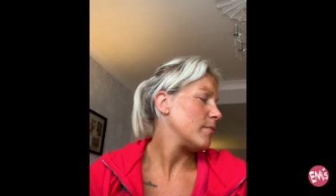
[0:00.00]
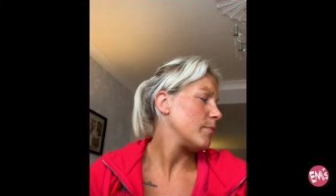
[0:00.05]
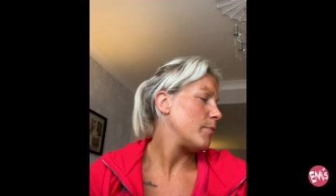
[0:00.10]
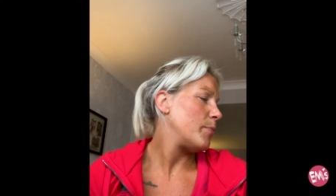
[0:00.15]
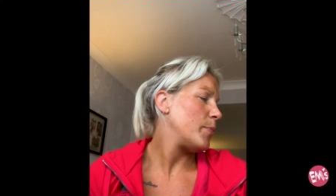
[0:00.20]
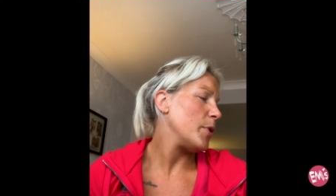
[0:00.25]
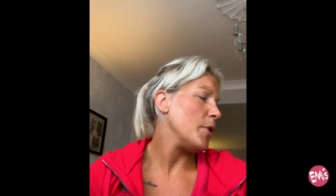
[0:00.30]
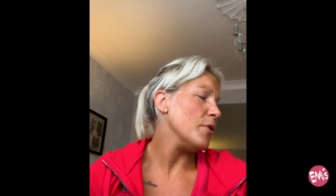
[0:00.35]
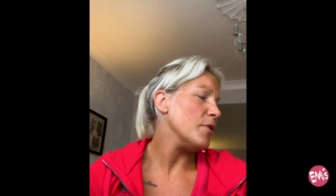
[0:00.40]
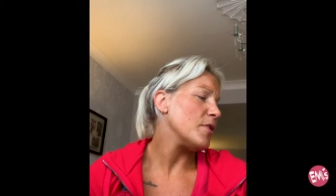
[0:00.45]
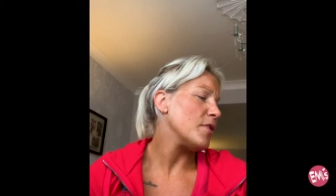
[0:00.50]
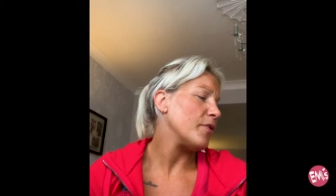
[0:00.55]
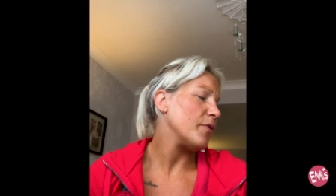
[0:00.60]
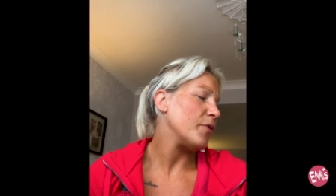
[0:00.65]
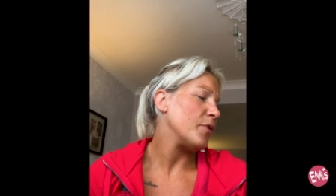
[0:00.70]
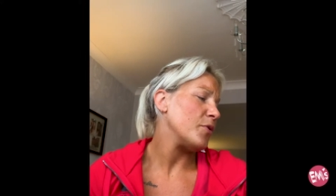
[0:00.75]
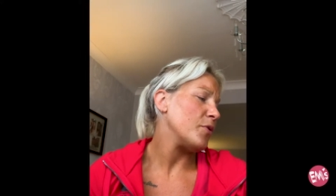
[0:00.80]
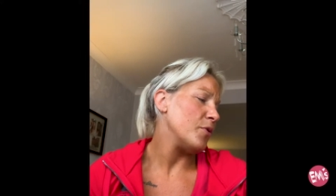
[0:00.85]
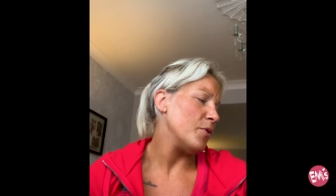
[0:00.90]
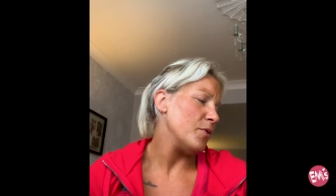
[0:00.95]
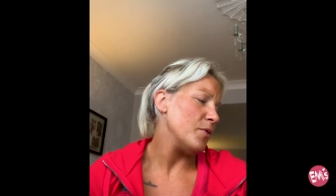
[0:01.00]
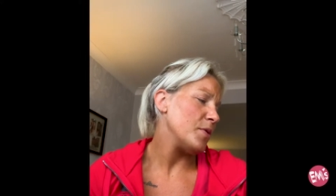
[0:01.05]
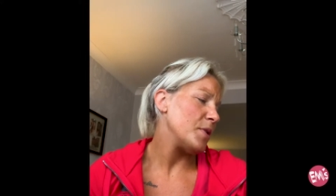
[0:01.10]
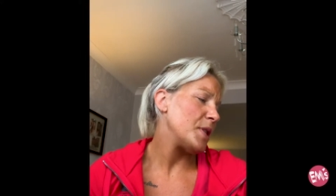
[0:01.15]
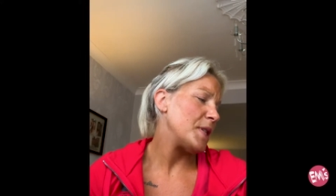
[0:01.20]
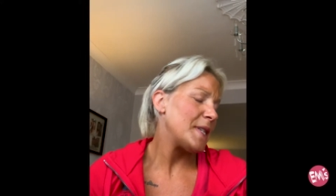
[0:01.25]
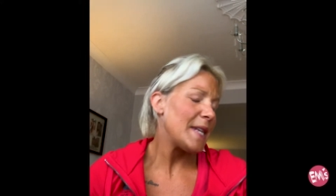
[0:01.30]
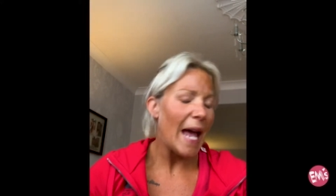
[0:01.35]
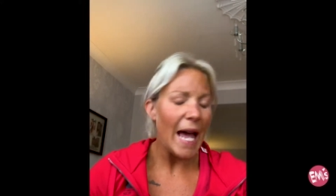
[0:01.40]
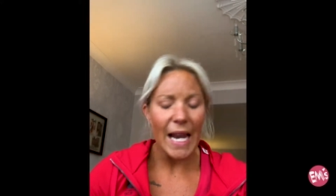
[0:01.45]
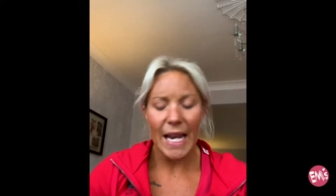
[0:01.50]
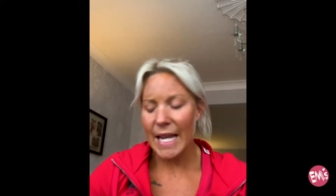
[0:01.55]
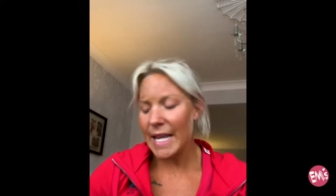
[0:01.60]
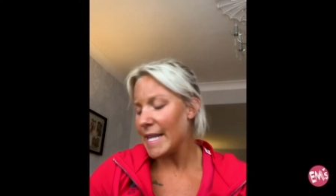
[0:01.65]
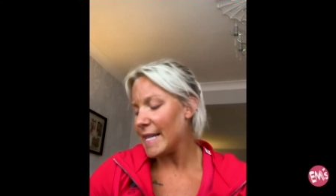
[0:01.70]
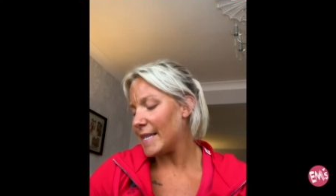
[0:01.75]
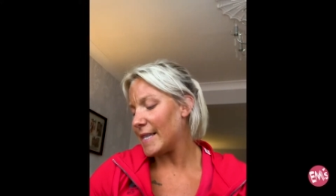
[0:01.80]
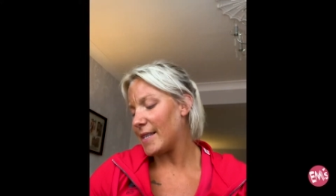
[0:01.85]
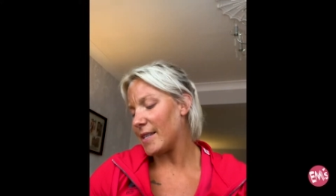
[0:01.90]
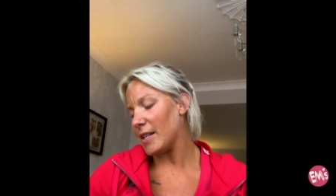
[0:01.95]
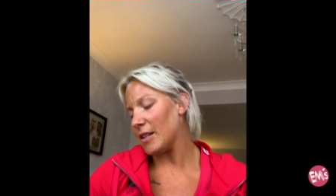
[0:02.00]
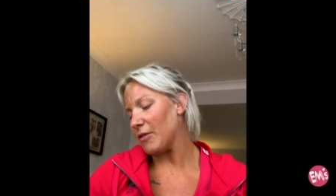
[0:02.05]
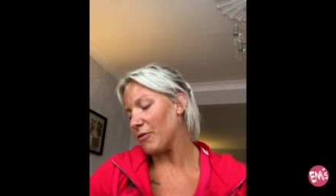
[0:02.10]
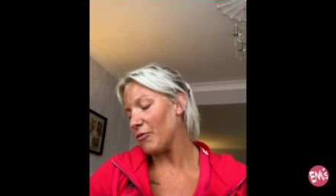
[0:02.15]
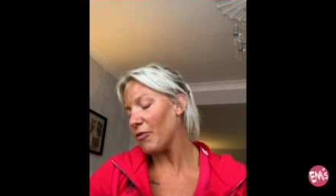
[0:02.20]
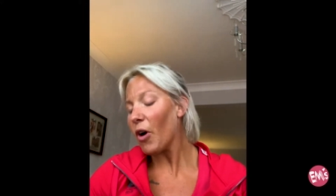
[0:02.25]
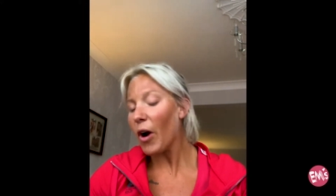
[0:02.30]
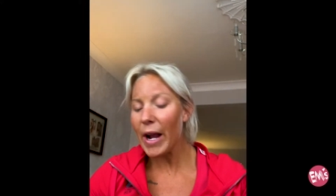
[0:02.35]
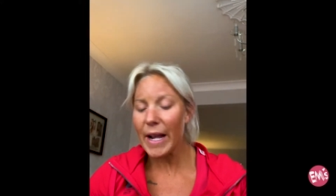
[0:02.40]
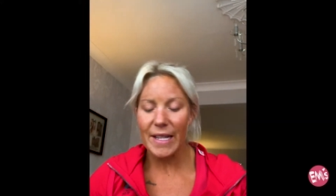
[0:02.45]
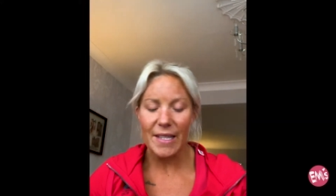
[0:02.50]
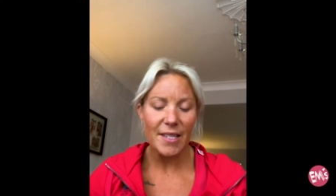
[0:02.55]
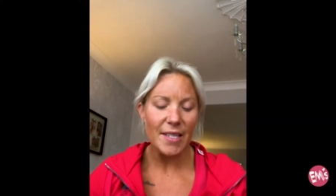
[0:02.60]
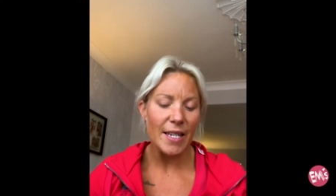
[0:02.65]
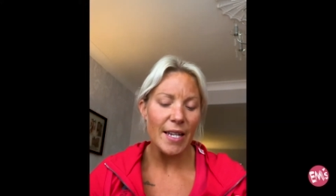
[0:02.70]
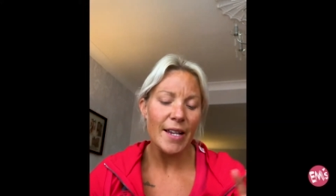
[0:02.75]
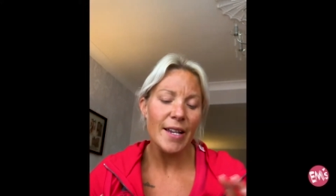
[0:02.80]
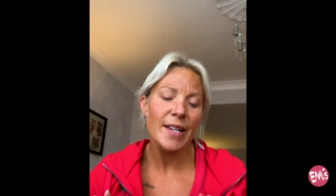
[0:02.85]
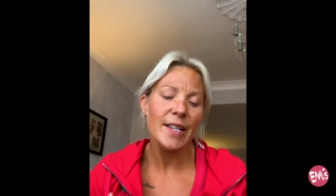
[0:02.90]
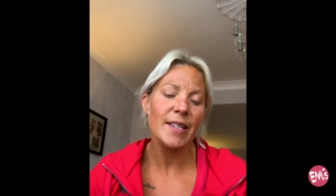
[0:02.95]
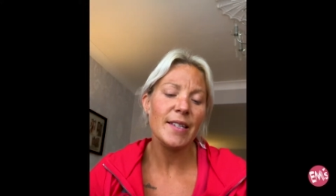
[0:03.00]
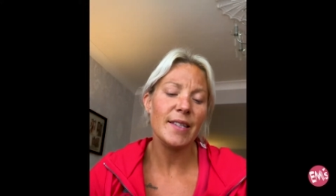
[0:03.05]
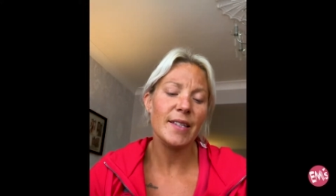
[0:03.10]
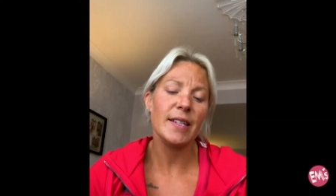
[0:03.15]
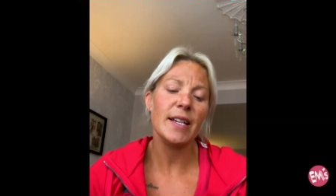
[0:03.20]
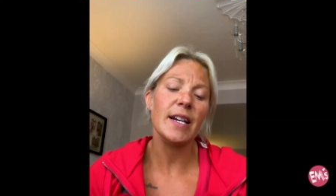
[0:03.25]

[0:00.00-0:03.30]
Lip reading: beautiful salads and rices,